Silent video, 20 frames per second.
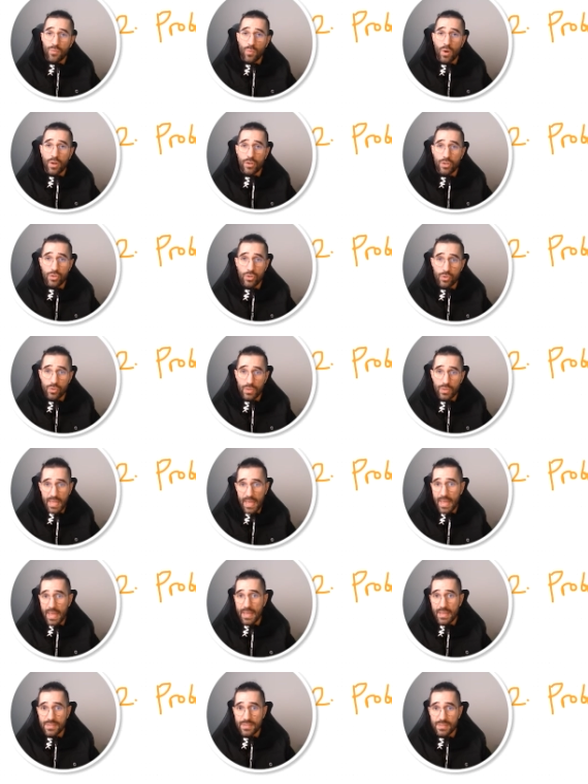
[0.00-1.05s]
"Is everyone
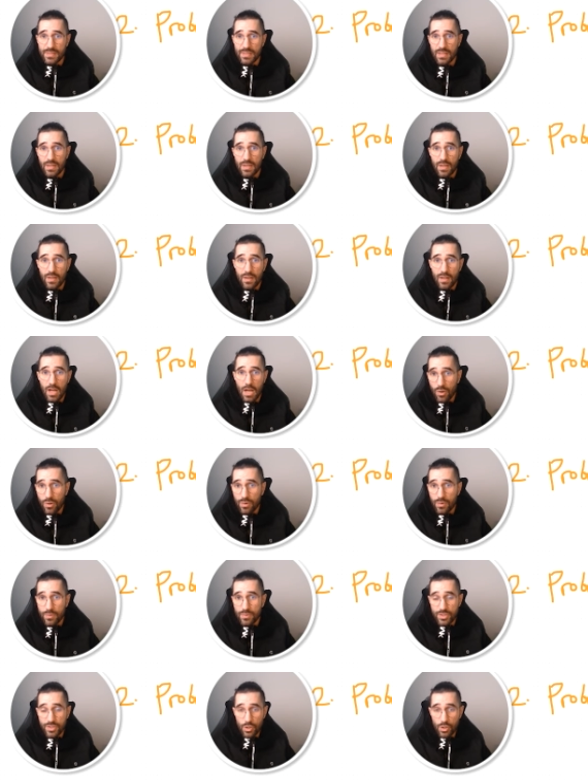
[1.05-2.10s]
who cares
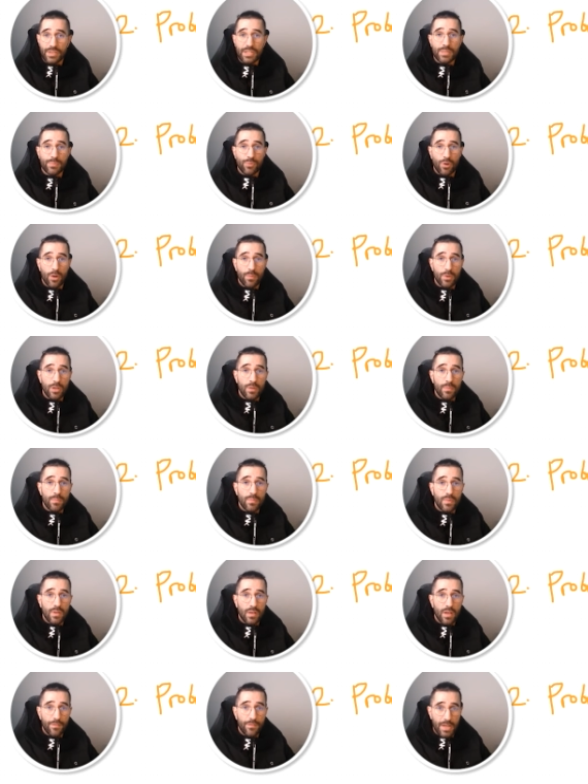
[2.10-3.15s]
about solving this
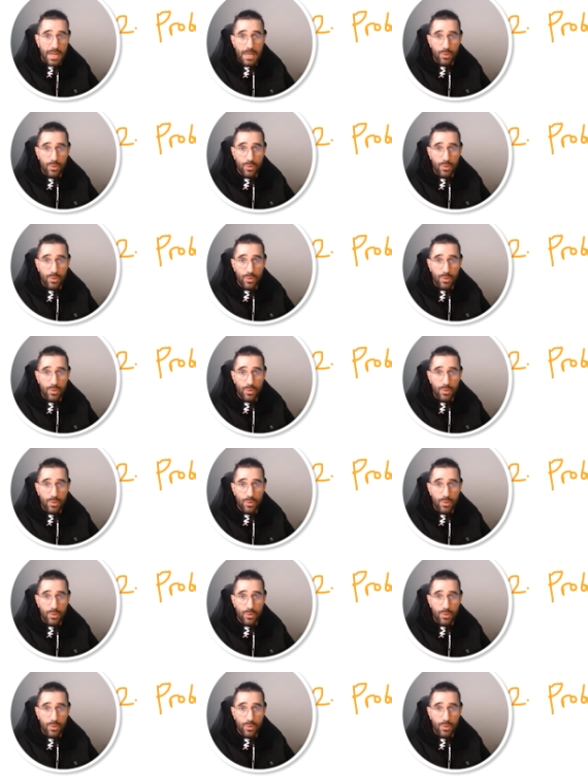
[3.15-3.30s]
problem